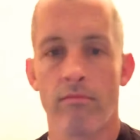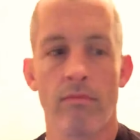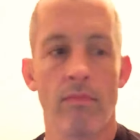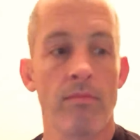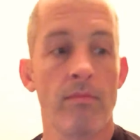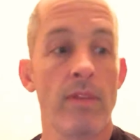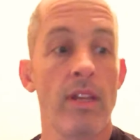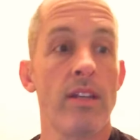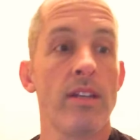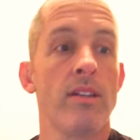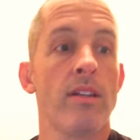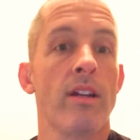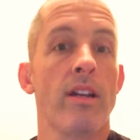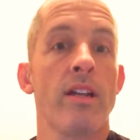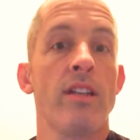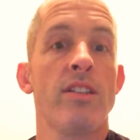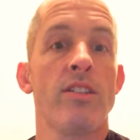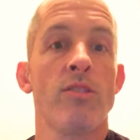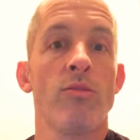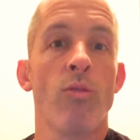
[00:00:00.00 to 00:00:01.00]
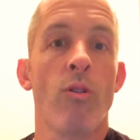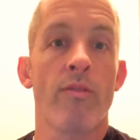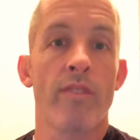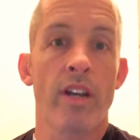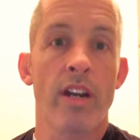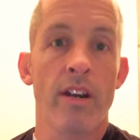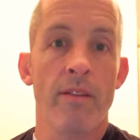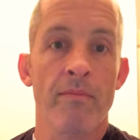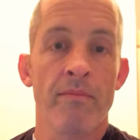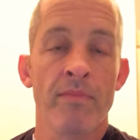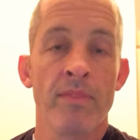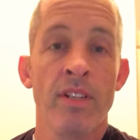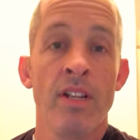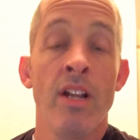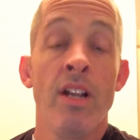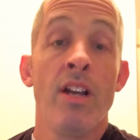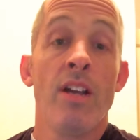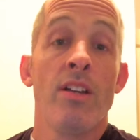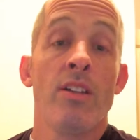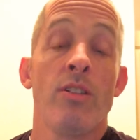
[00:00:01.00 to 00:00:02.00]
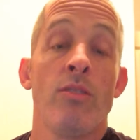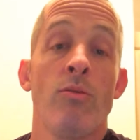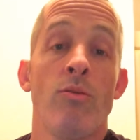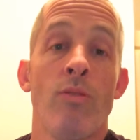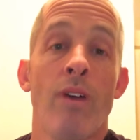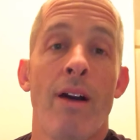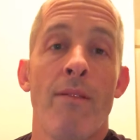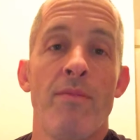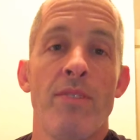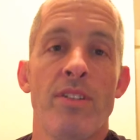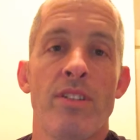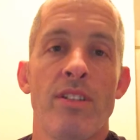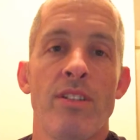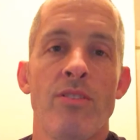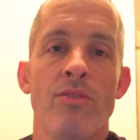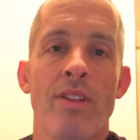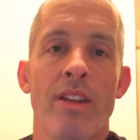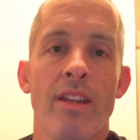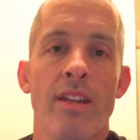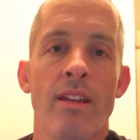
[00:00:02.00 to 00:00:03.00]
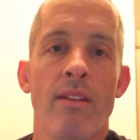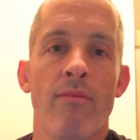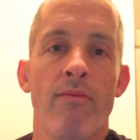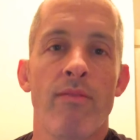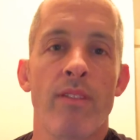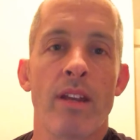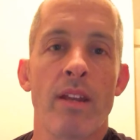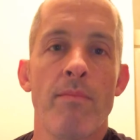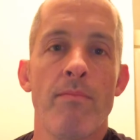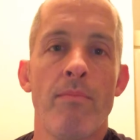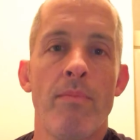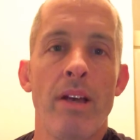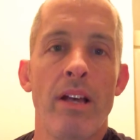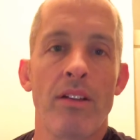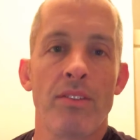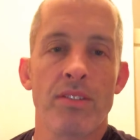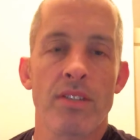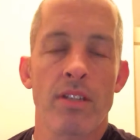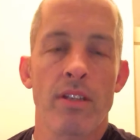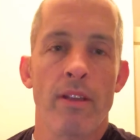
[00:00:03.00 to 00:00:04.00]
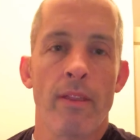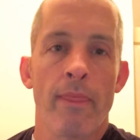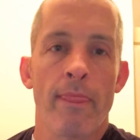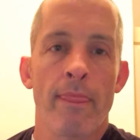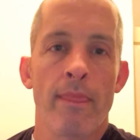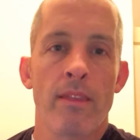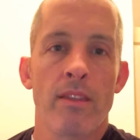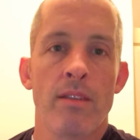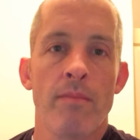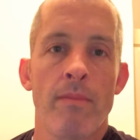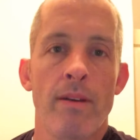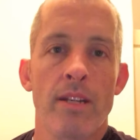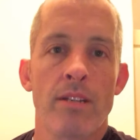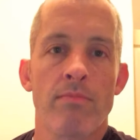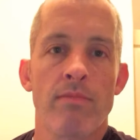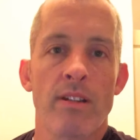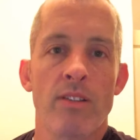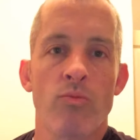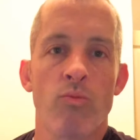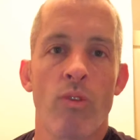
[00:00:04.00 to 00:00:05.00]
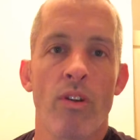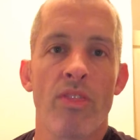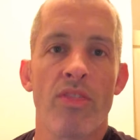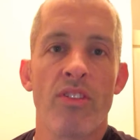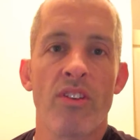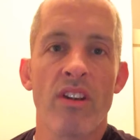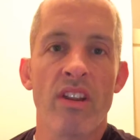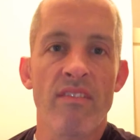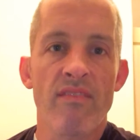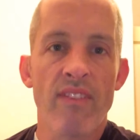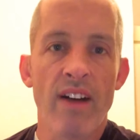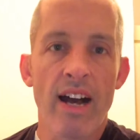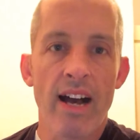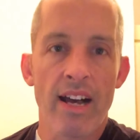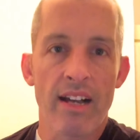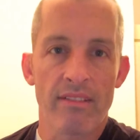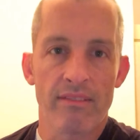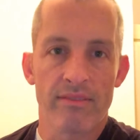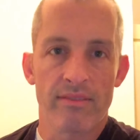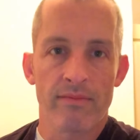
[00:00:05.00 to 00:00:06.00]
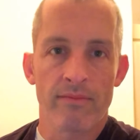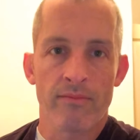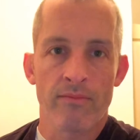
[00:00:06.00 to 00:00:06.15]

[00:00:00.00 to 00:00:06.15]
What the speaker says: get dug into over here. You obviously do not need a freaking belt to bench press 135.